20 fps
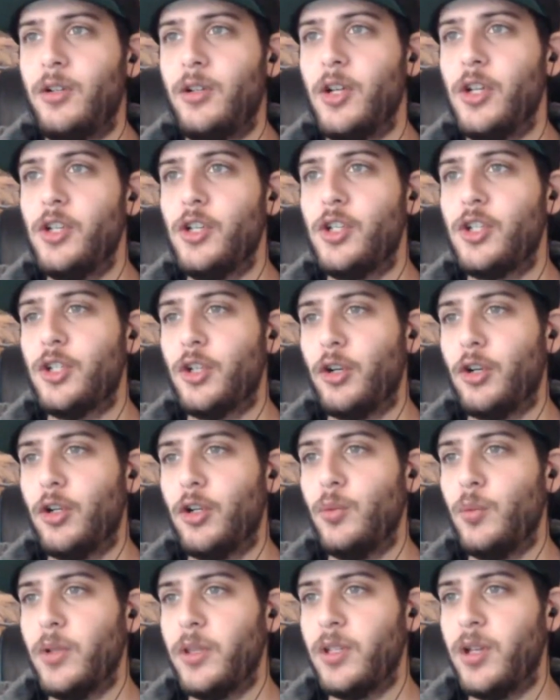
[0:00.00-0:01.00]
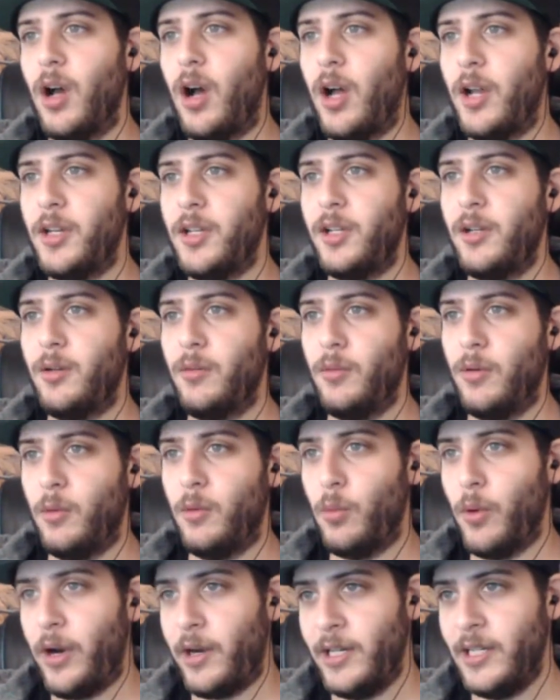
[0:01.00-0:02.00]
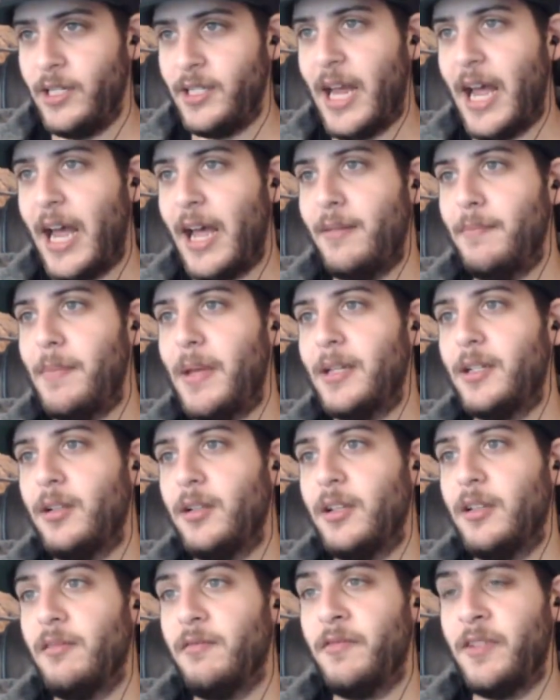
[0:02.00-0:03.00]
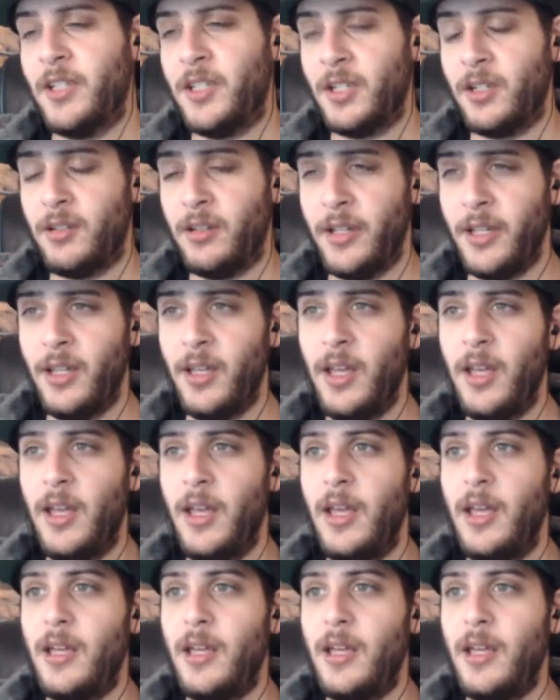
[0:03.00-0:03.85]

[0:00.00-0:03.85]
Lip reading: concern with Condit where he's at mentally and physically